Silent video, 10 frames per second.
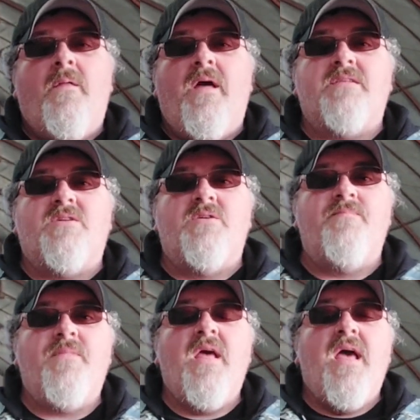That's
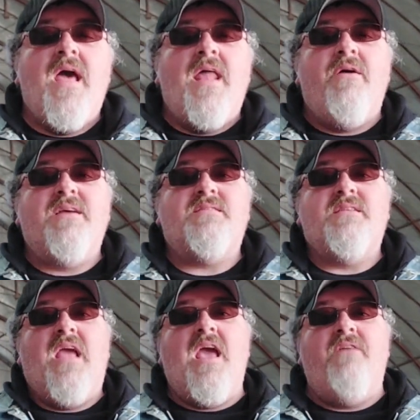cool. Anyways,
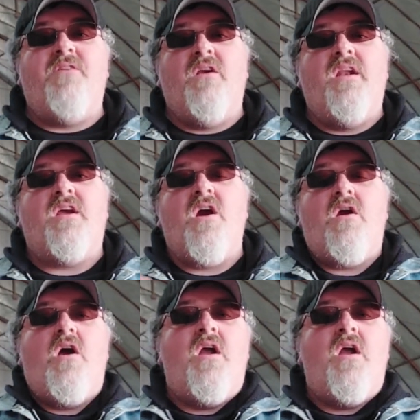if you're into car